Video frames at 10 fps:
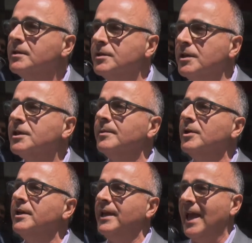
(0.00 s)
the
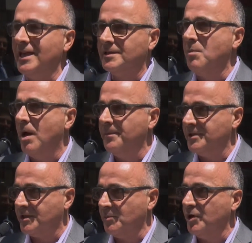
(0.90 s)
community as small
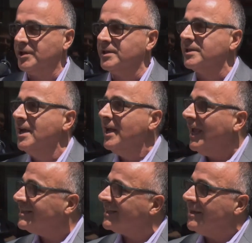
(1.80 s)
business merchants.
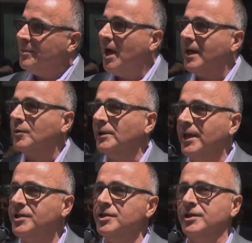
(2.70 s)
It's a symbiotic
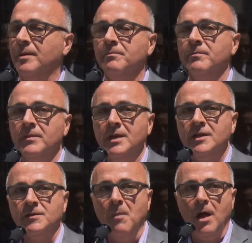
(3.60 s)
relationship.
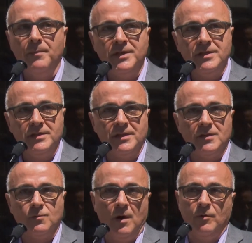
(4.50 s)
Small businesses,
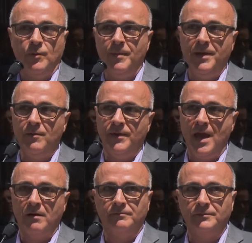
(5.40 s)
where would we be
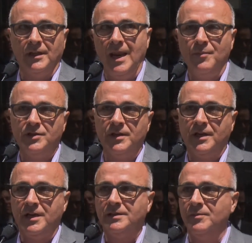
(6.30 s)
without the neighbors and the
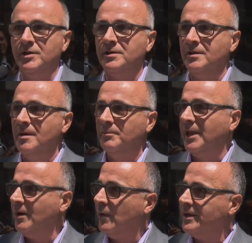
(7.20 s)
customers?
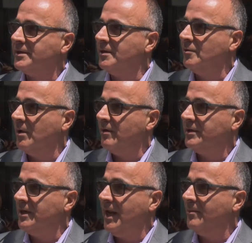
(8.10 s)
Likewise, too, where would
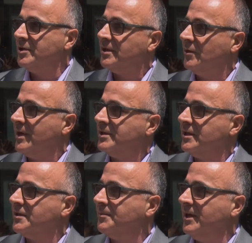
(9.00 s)
the neighbors and the
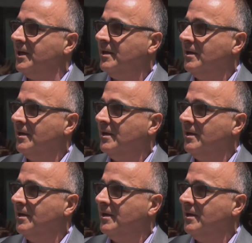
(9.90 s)
residents be